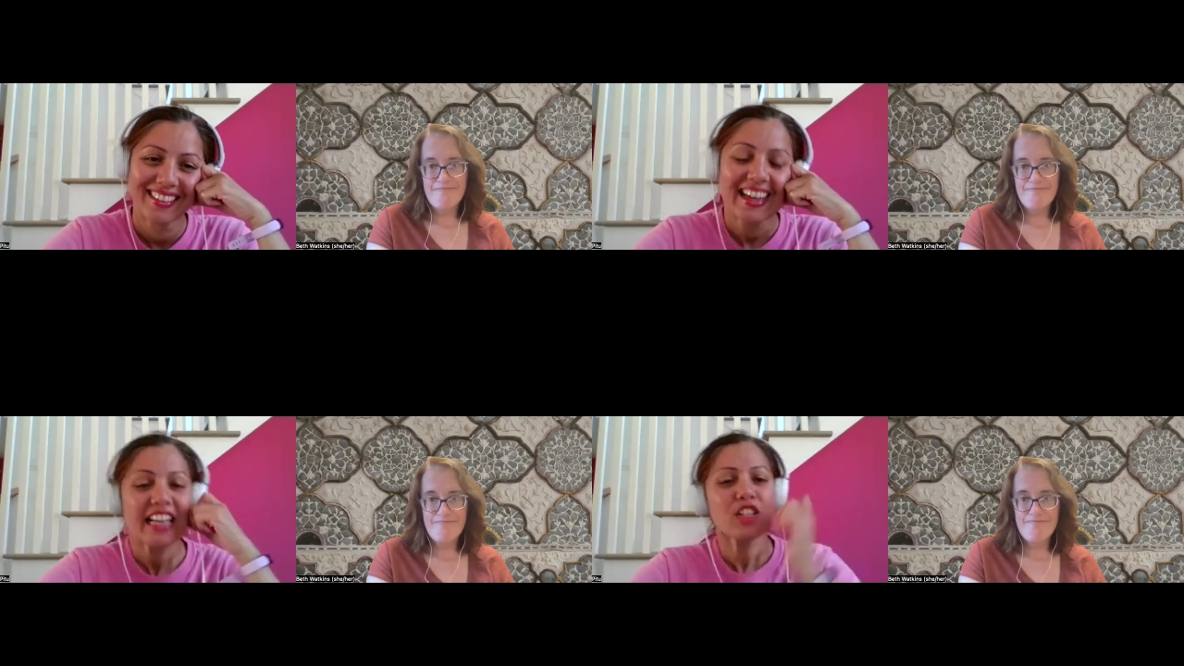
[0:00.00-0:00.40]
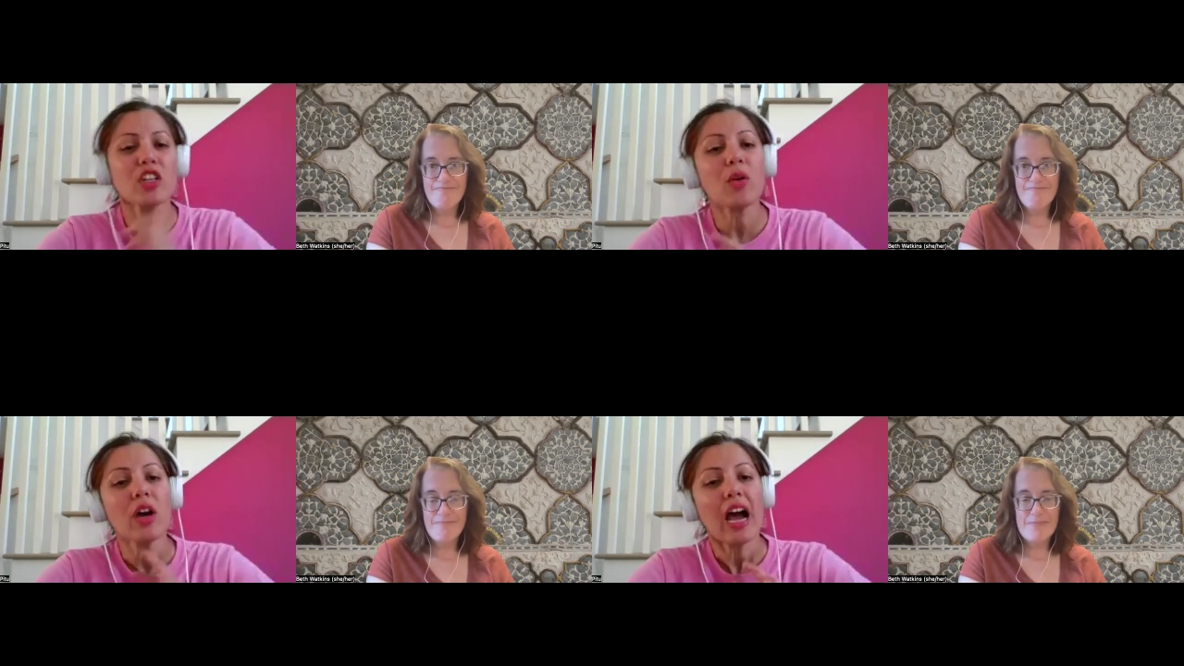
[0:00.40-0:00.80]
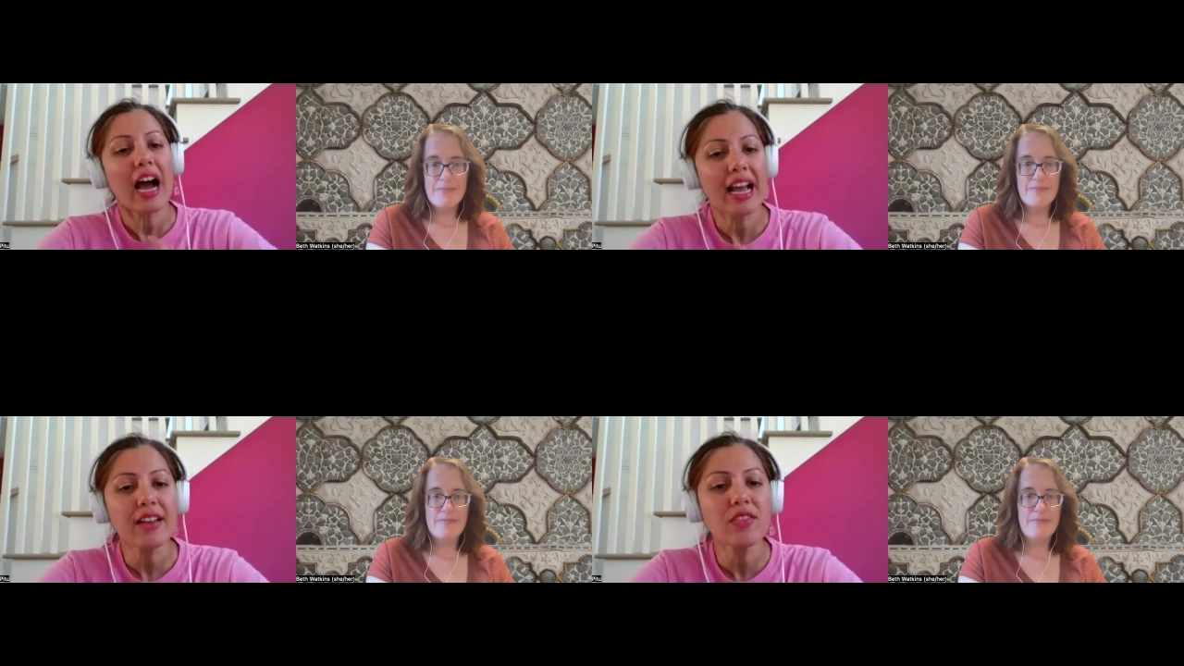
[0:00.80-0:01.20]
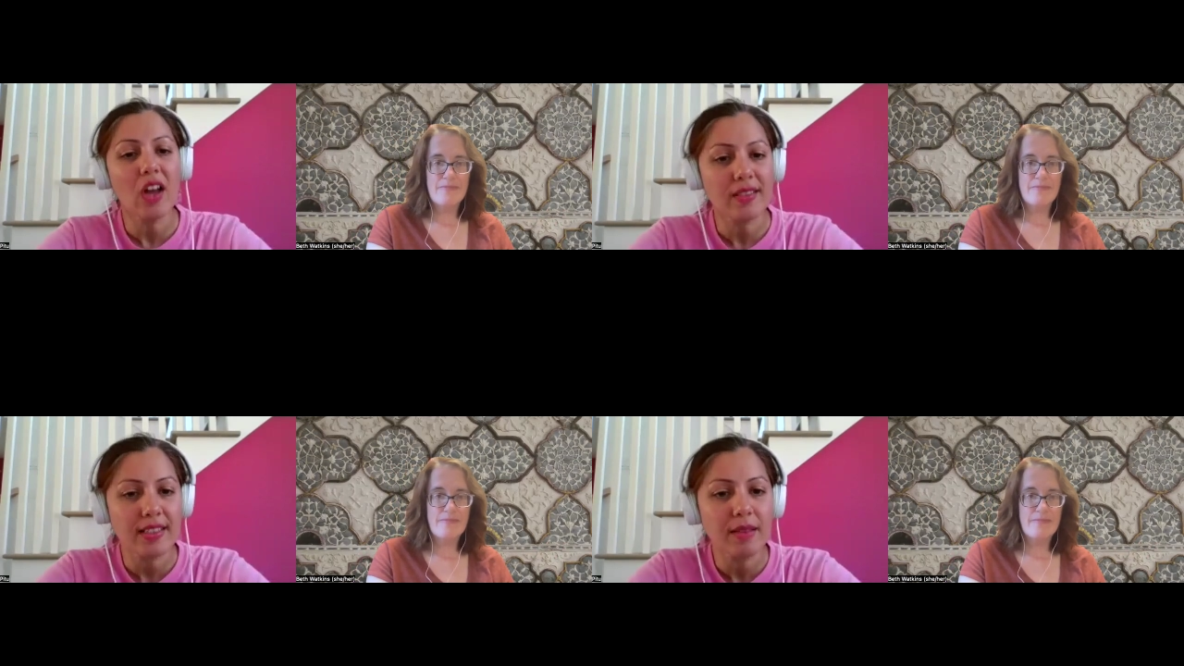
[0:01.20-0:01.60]
Speaker 1: So I have not
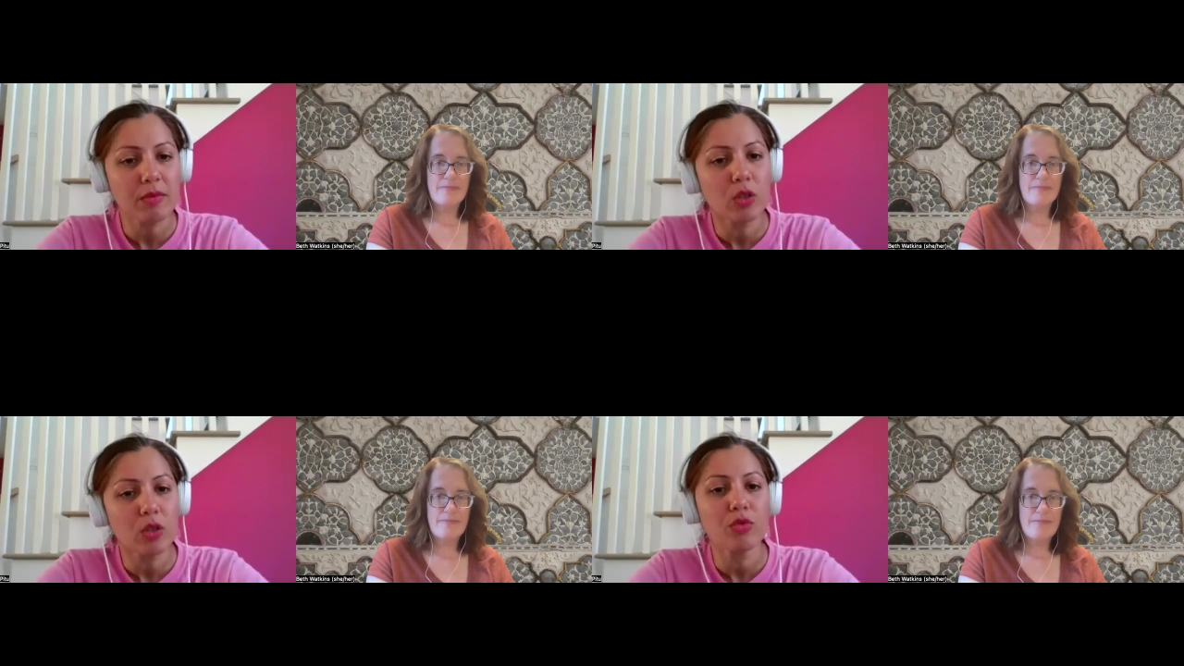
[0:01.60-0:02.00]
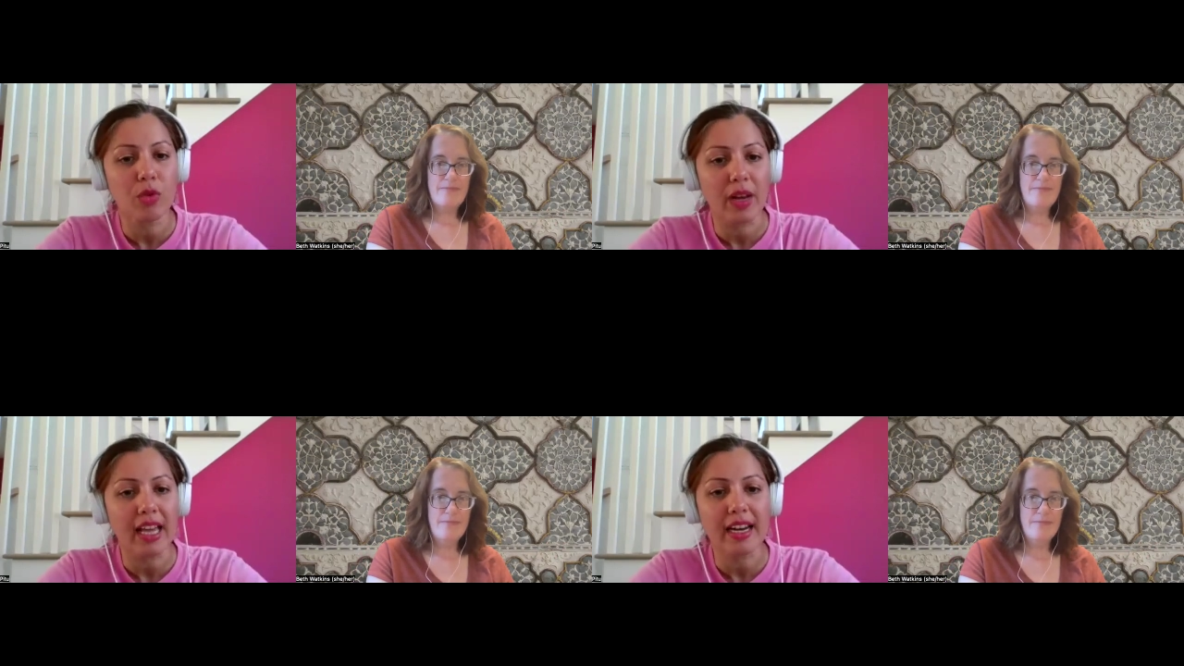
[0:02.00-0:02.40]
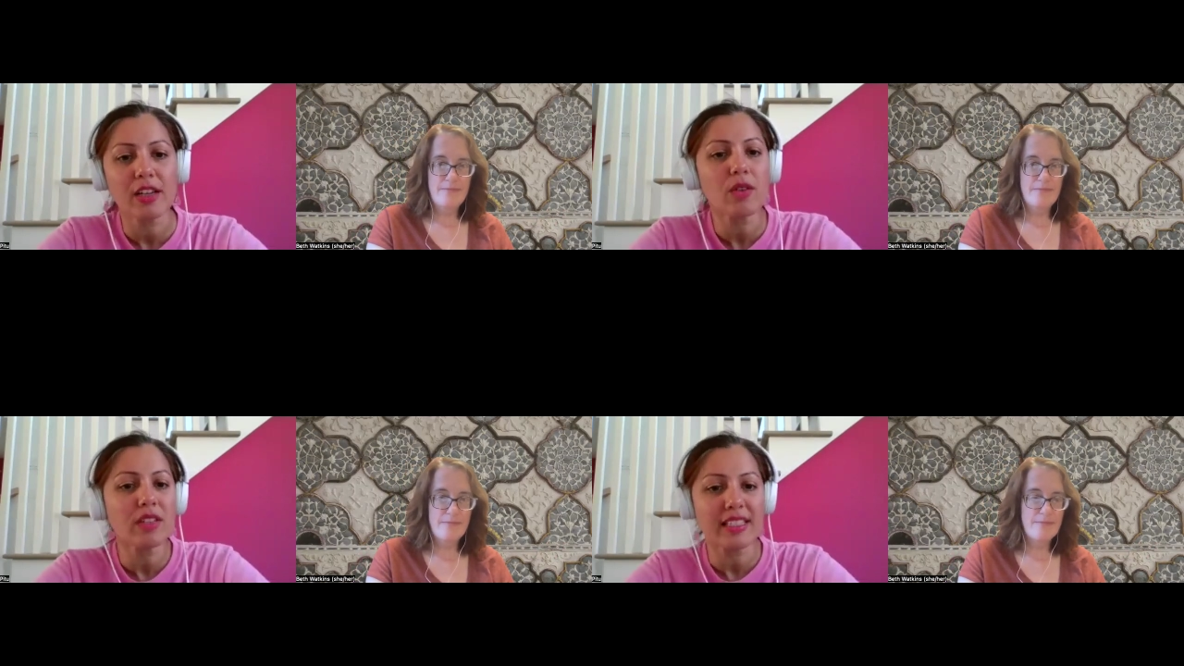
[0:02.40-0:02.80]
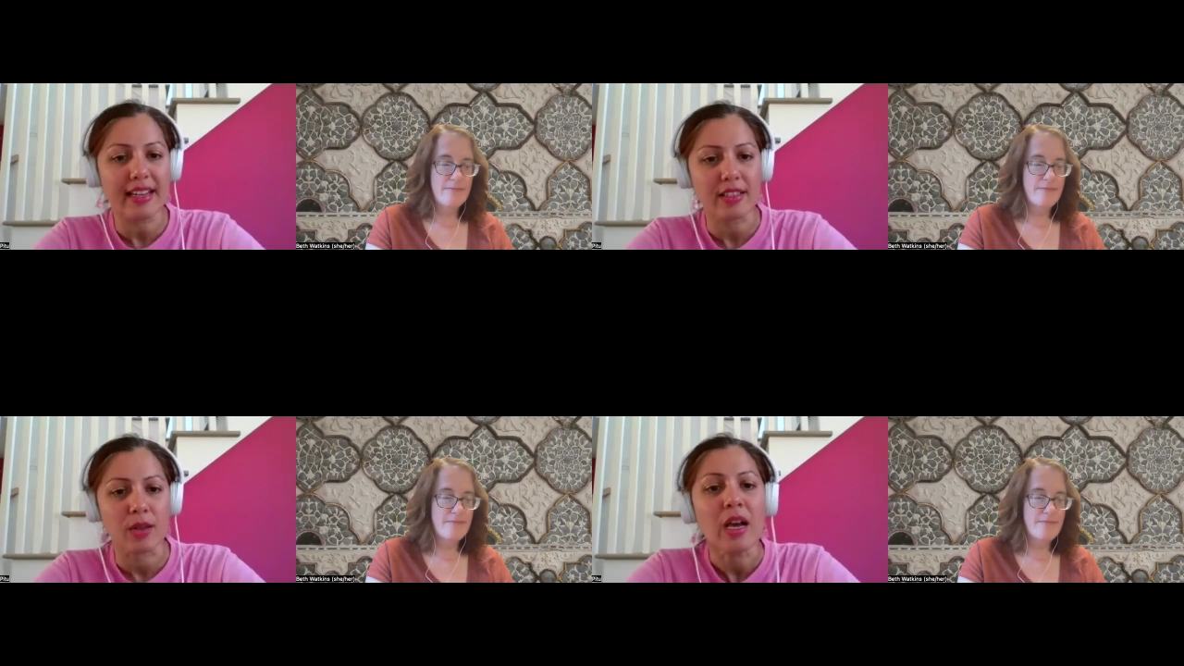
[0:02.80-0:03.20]
seen Dhoom 3 and I don't intend to.